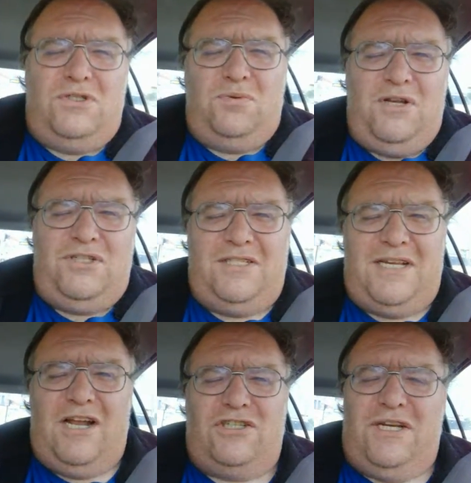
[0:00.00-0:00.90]
switch has
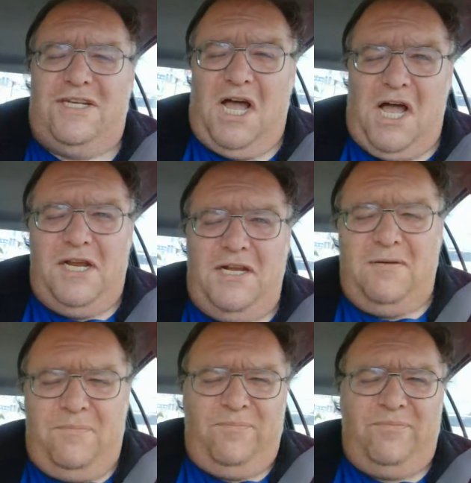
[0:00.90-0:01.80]
actually died
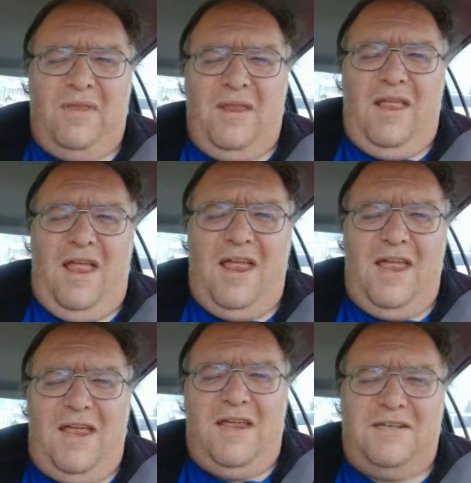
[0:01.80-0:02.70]

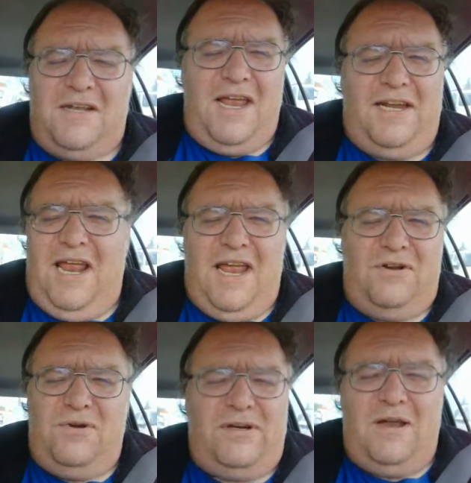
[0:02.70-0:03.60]
and I can't,
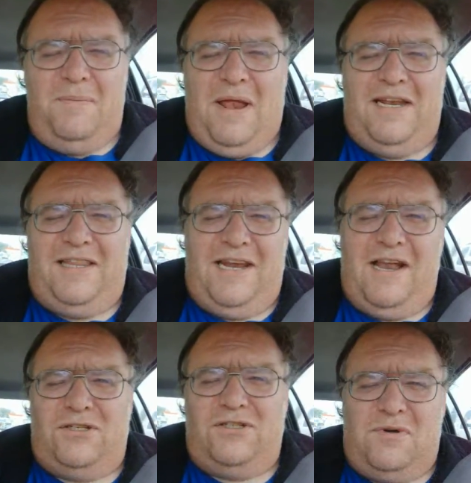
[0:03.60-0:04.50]

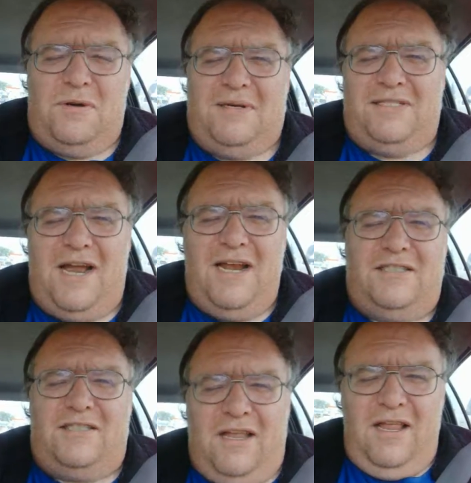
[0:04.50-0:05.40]

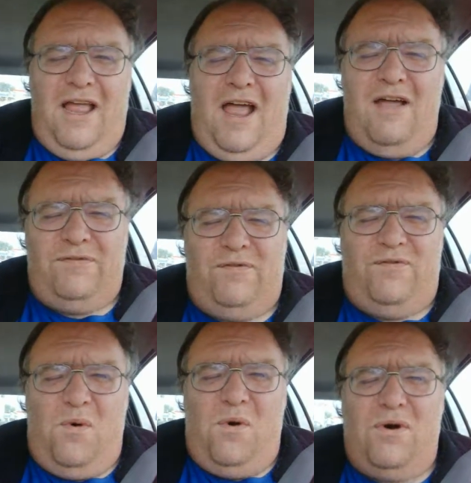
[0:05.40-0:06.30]
besides having
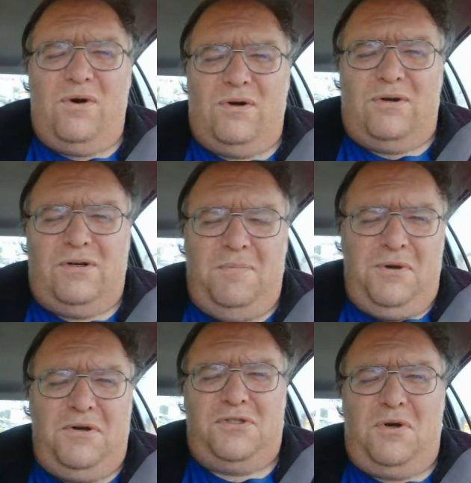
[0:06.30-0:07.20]
4
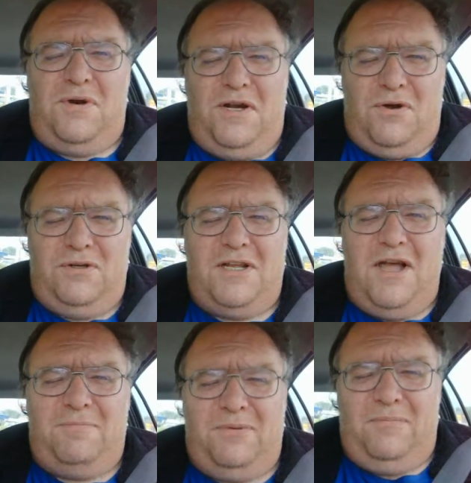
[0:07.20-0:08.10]
computers already hooked
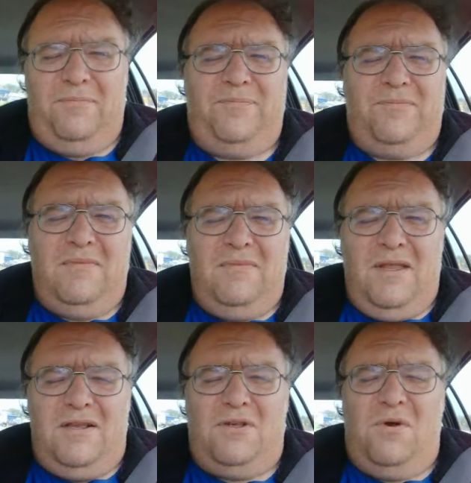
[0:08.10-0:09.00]
up.
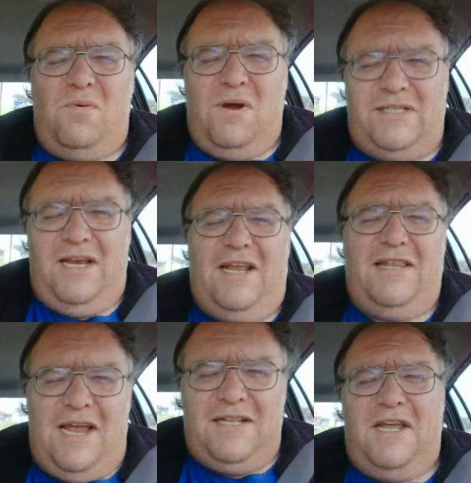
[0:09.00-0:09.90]
So once I get
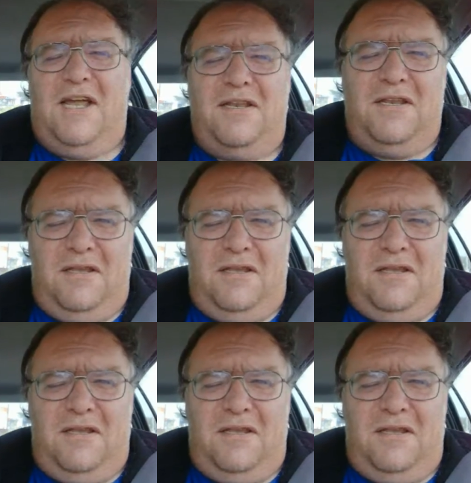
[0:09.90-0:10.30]
that done,